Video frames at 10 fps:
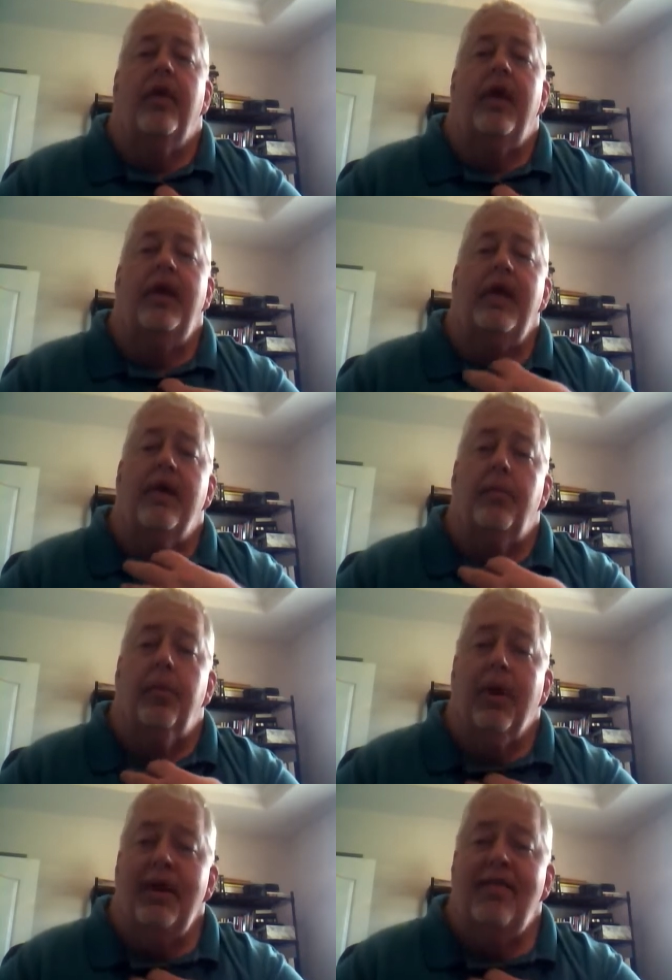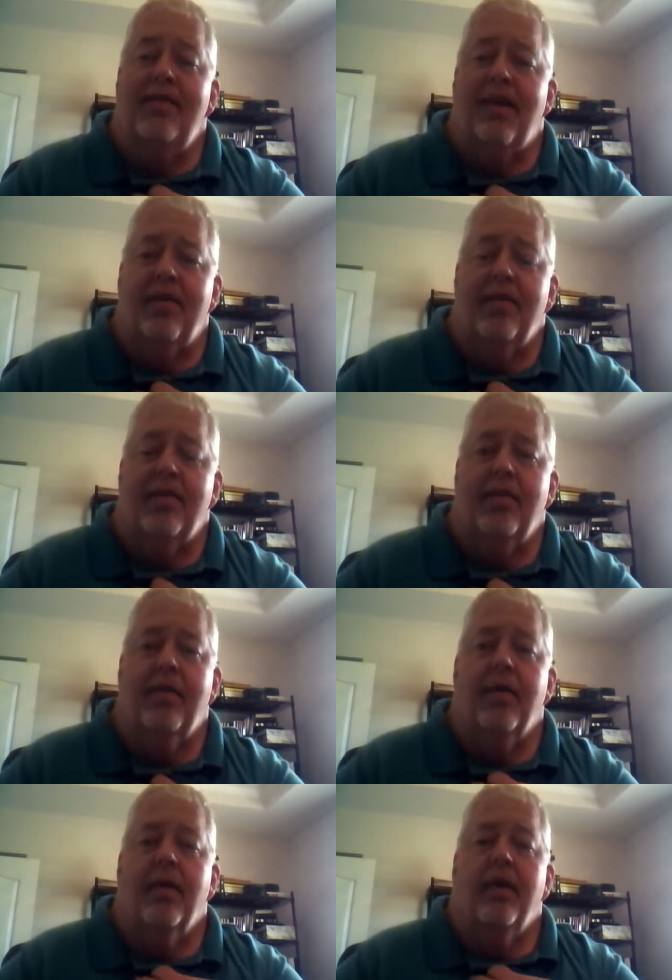And he completes us.
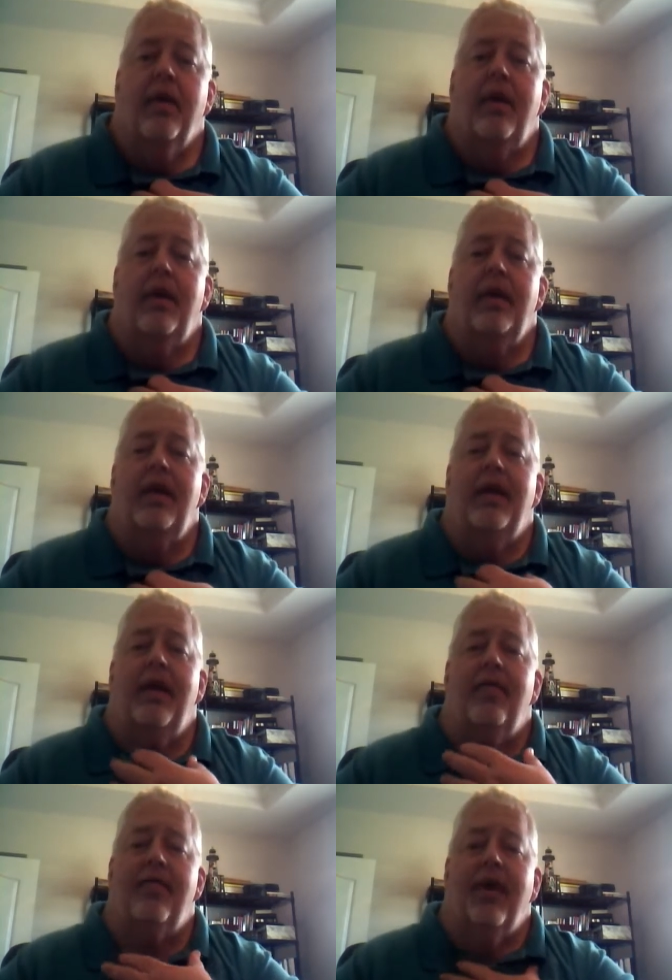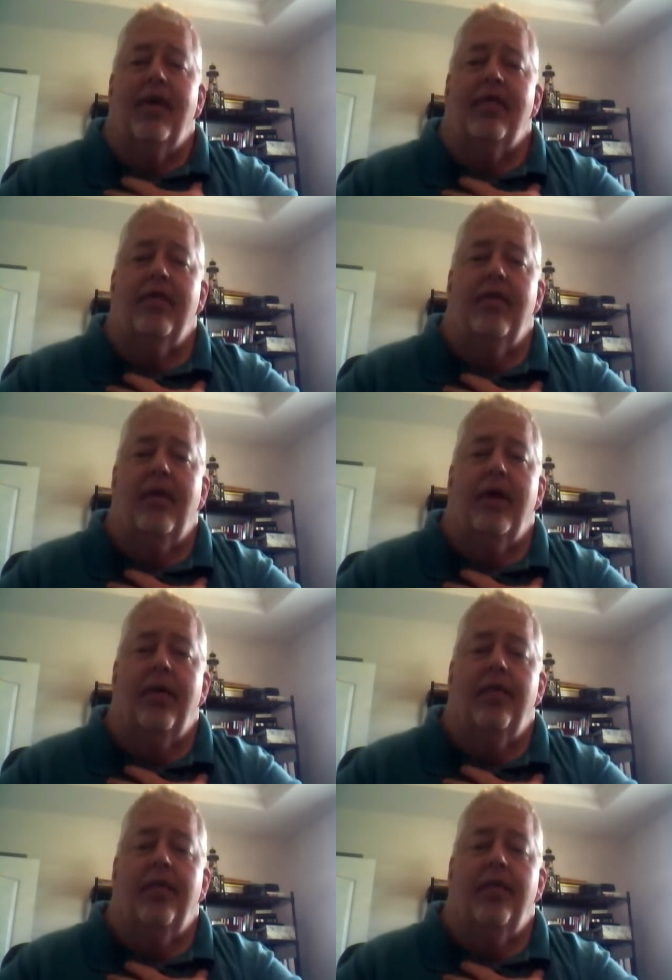And he gives us uh,